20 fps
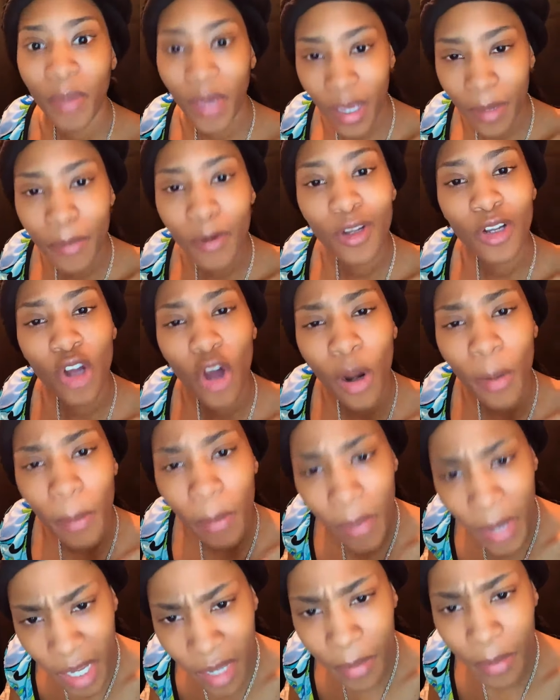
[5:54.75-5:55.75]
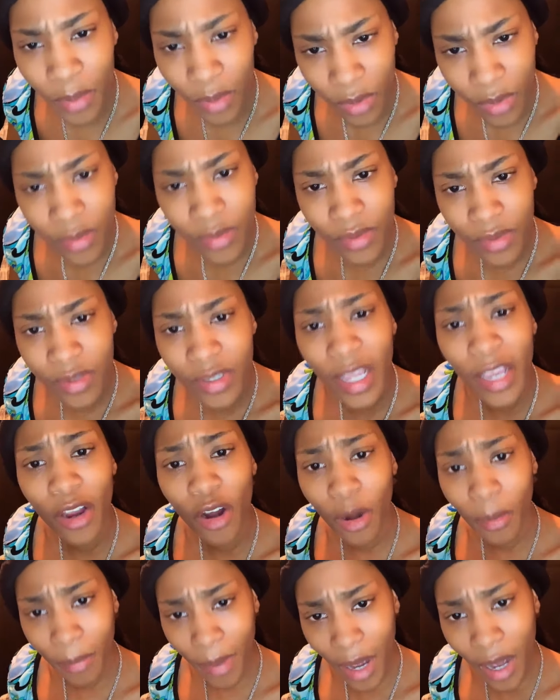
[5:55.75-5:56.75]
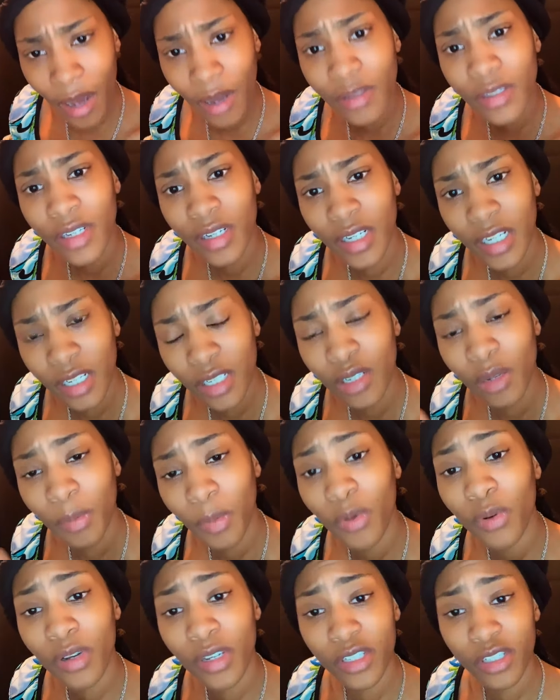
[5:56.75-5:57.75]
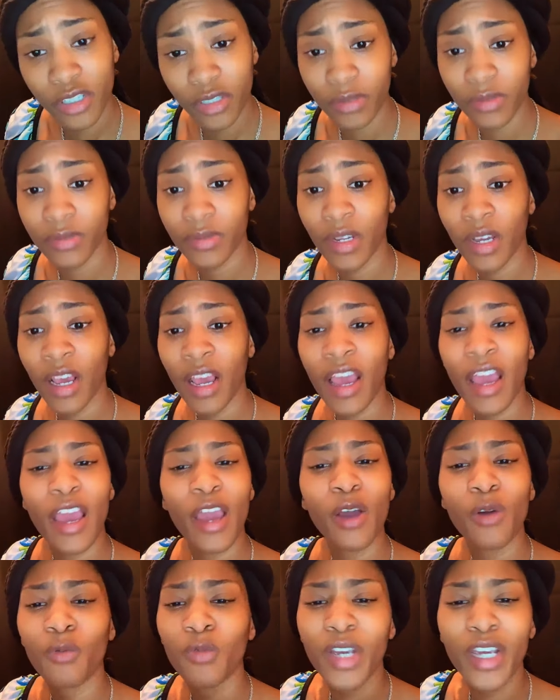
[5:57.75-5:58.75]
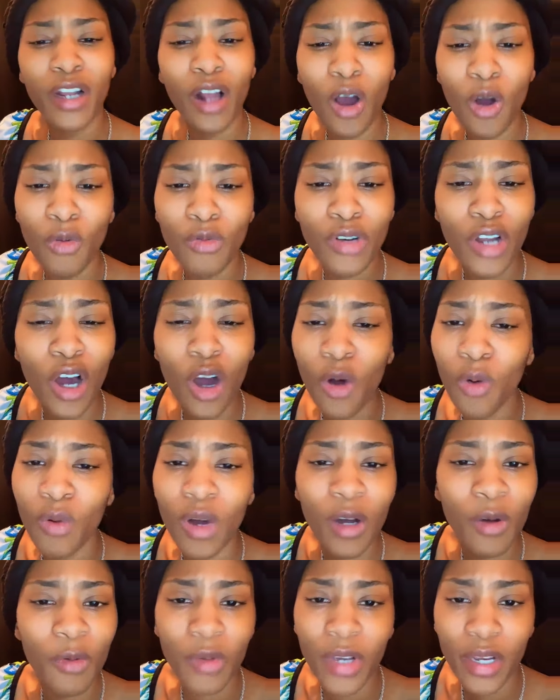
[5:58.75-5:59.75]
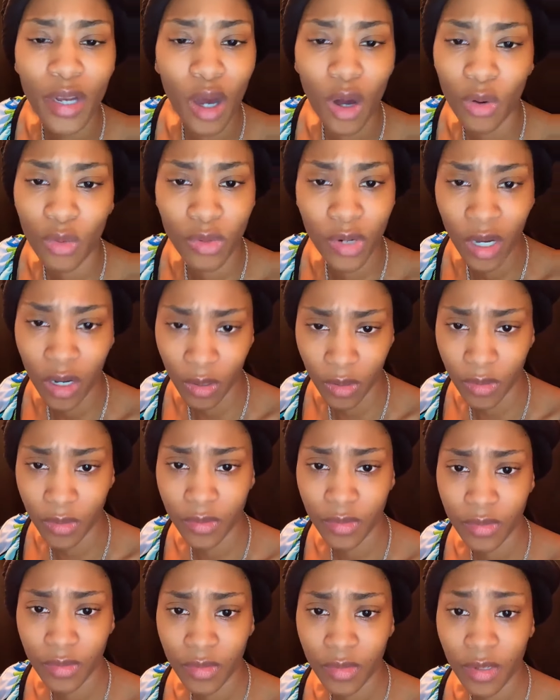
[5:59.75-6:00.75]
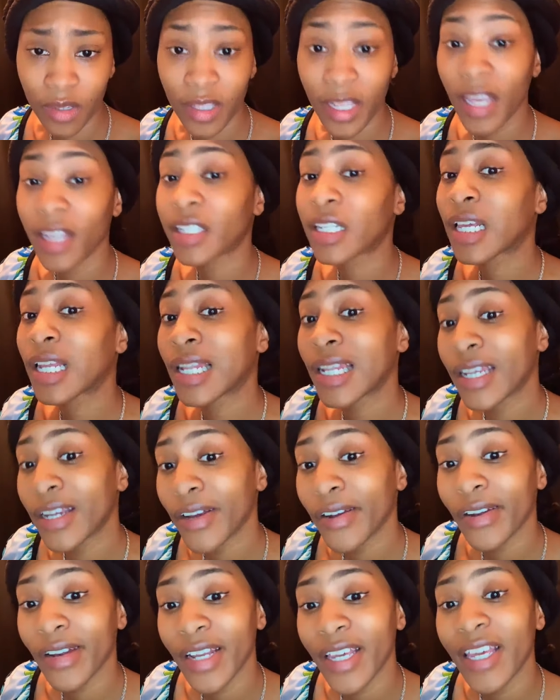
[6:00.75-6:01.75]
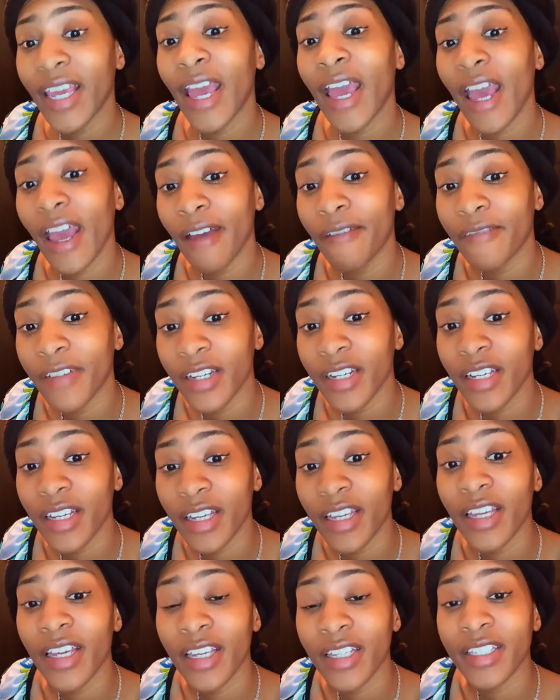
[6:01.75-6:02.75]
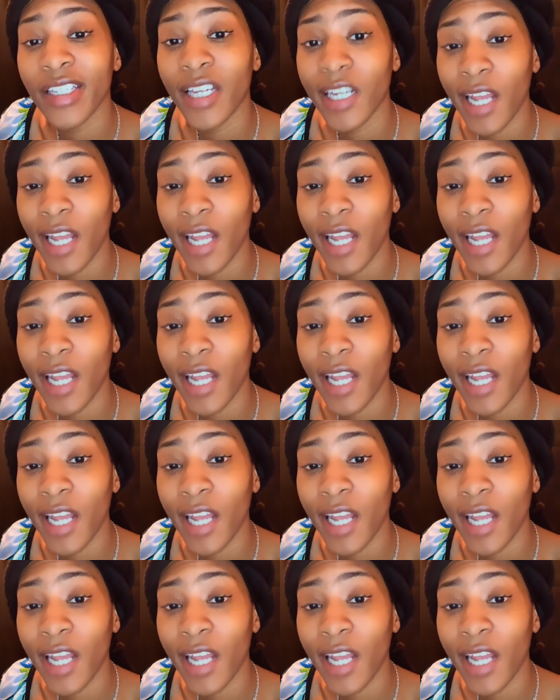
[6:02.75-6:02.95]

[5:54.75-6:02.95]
people are people, they are bound to disappoint you. And we don't know what we don't know. That's clearly evident in